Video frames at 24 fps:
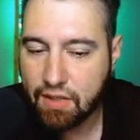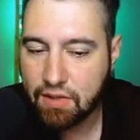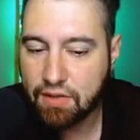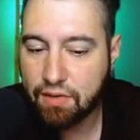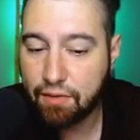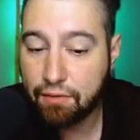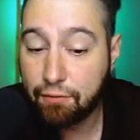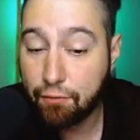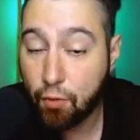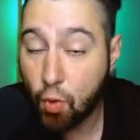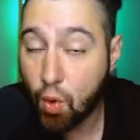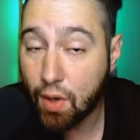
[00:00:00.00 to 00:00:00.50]

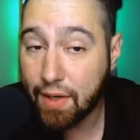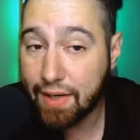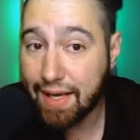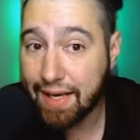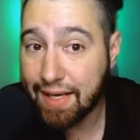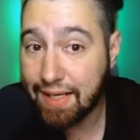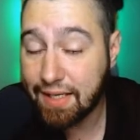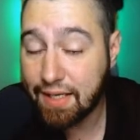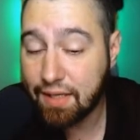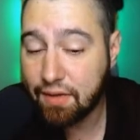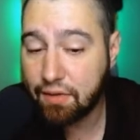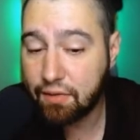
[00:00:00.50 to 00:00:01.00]
to
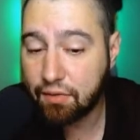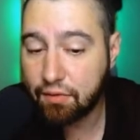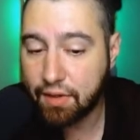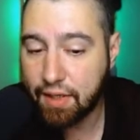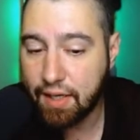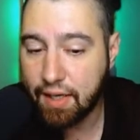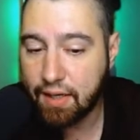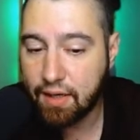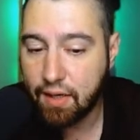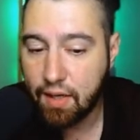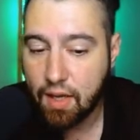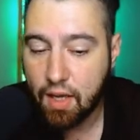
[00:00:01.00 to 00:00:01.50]

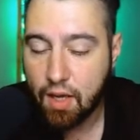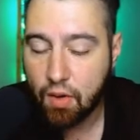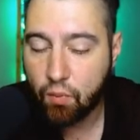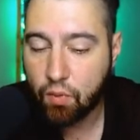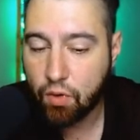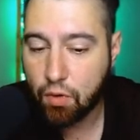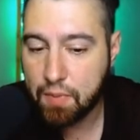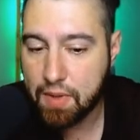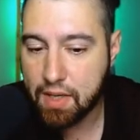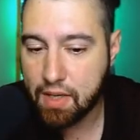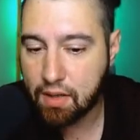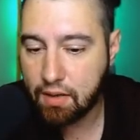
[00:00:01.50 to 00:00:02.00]
493
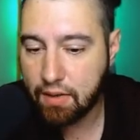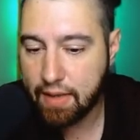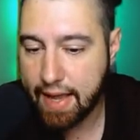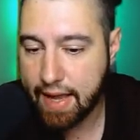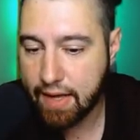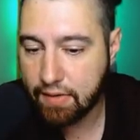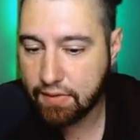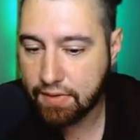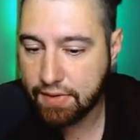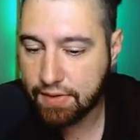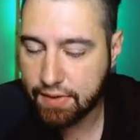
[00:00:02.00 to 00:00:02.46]
will be allowed.